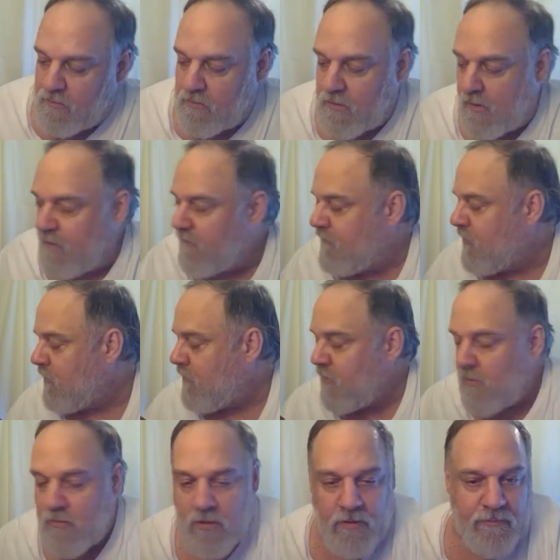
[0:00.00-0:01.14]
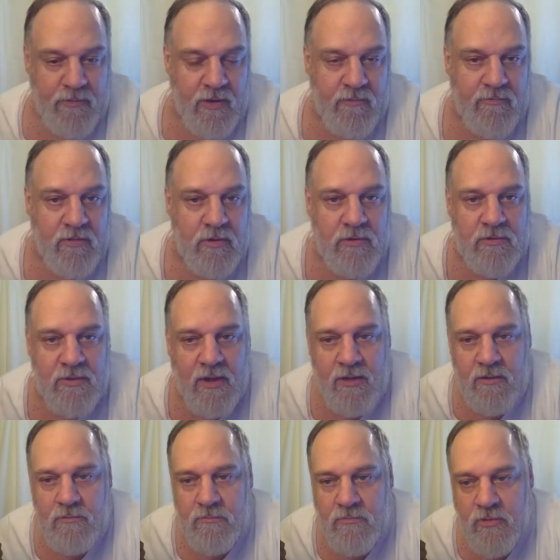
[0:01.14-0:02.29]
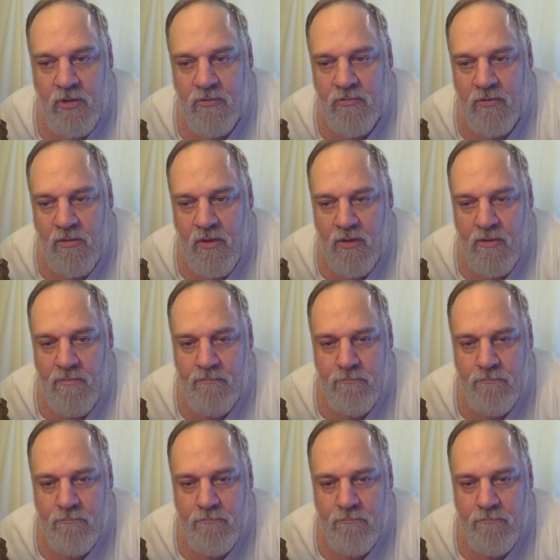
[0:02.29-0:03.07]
Larry Fulton. Hope you have a good day. Talk to you later.